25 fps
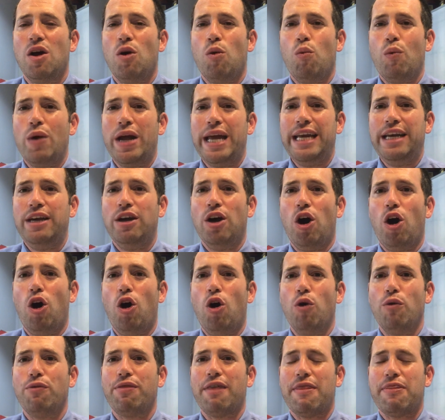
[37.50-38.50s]
We
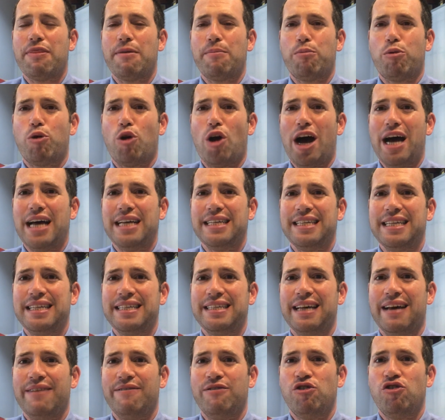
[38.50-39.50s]
know that the process
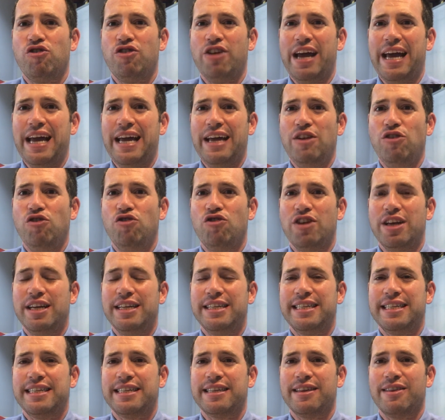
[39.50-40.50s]
of change
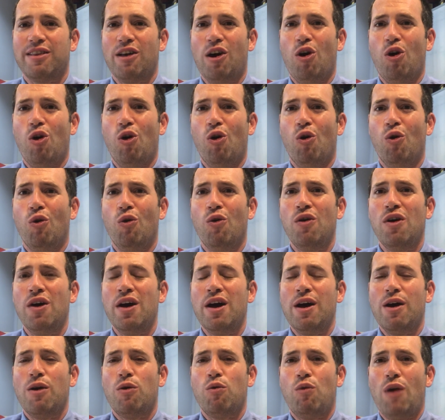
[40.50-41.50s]
is slow.
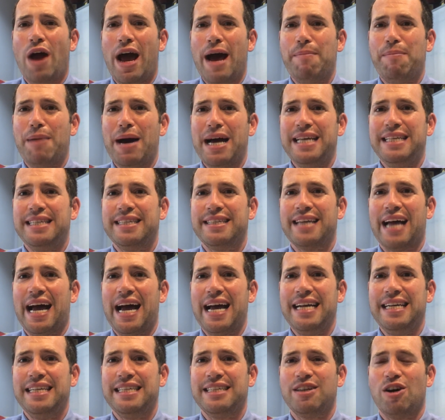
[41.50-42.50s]
Rabbi
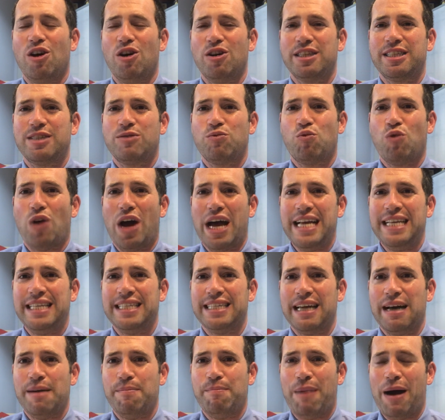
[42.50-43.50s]
Steinsaltz writes
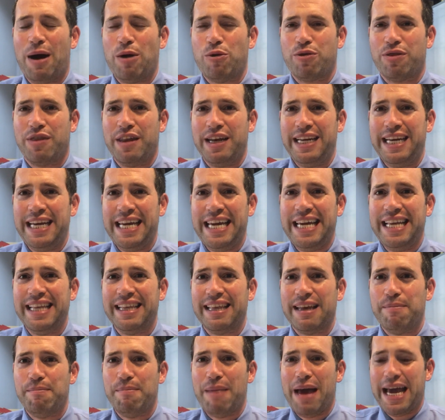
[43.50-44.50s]
about the need
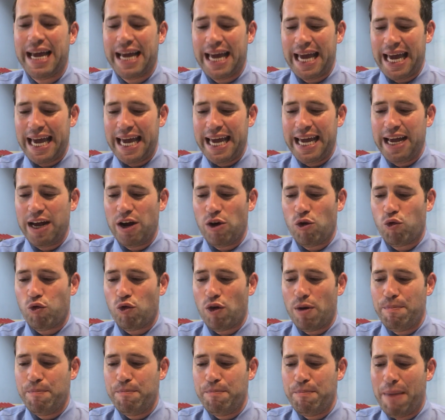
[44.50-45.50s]
to make
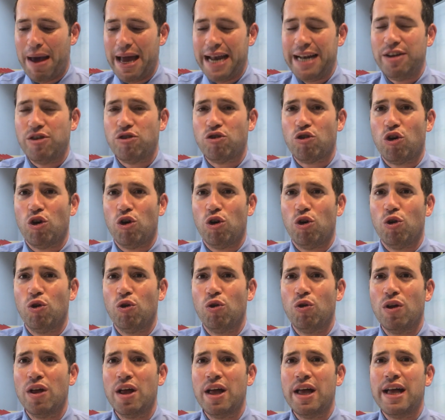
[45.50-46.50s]

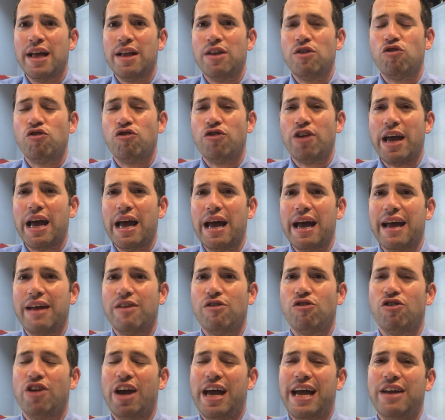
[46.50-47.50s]
incremental
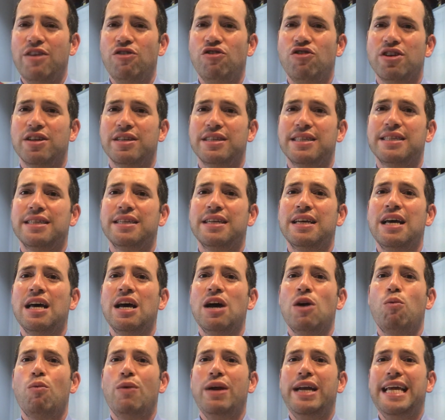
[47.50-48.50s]
changes.
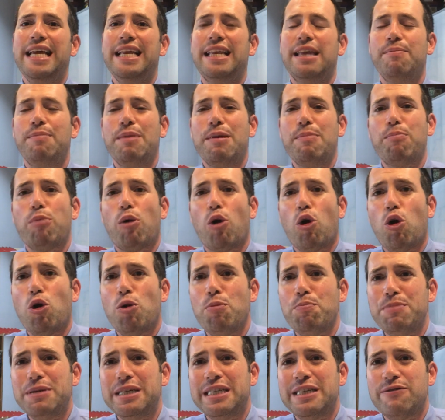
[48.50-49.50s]
We need to be
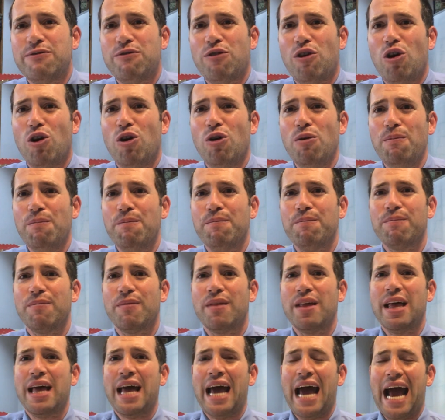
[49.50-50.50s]
purposeful
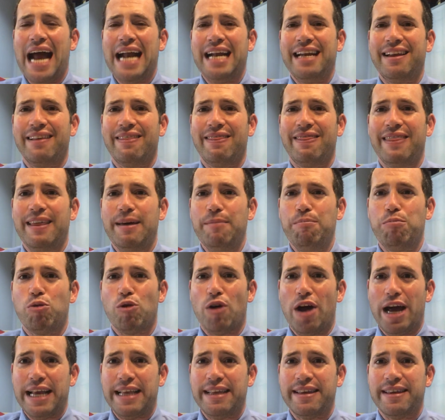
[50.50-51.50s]
and
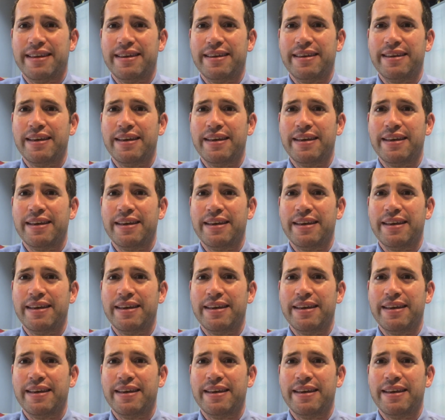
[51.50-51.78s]
deliberate